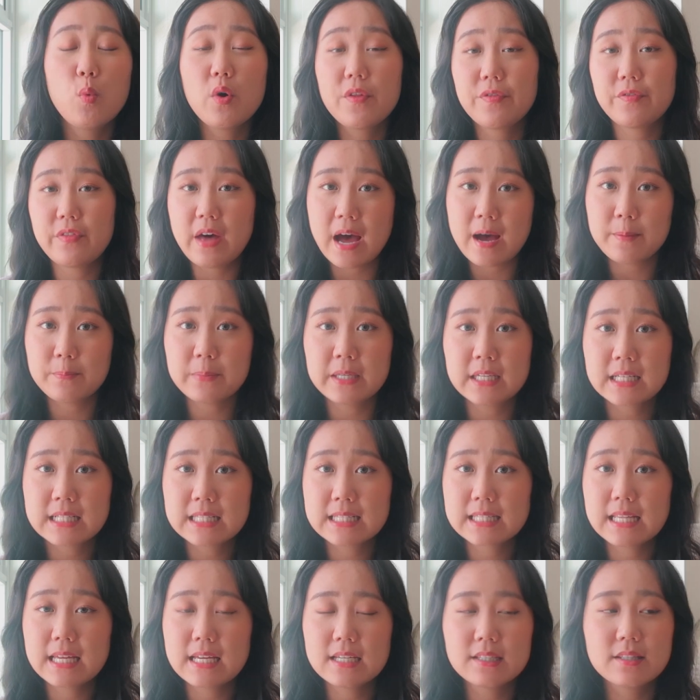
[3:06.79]
With that being
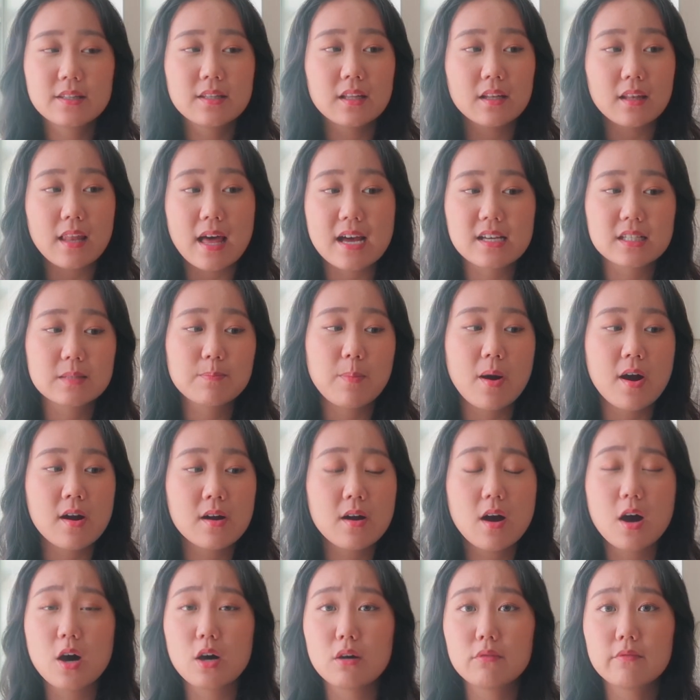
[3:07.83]
said, the last
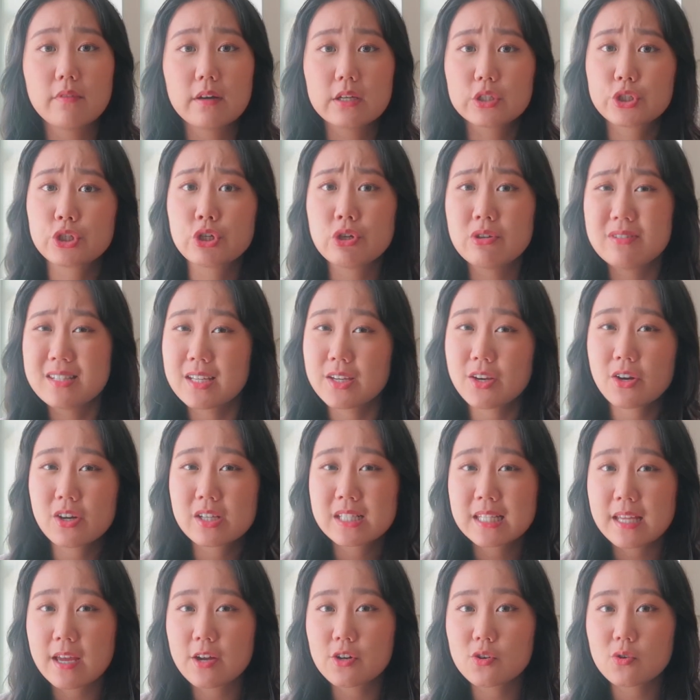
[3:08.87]
part of choosing your
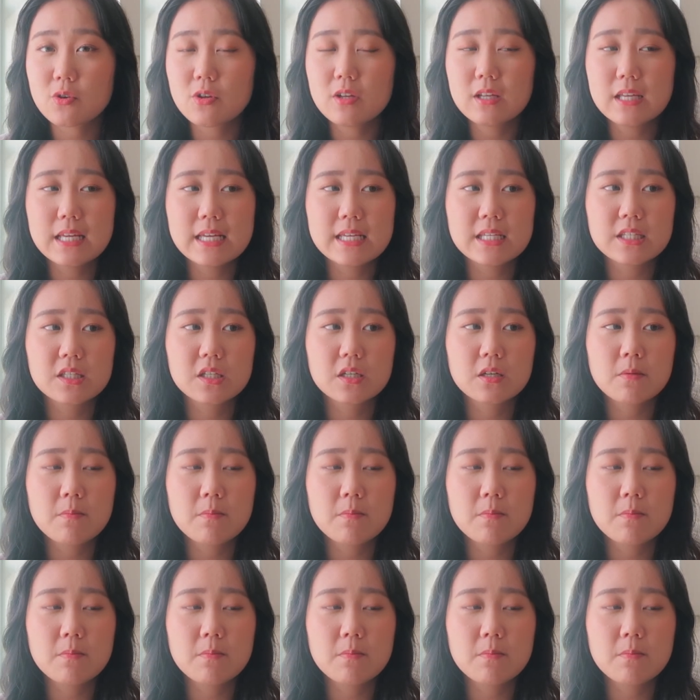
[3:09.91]
schedule is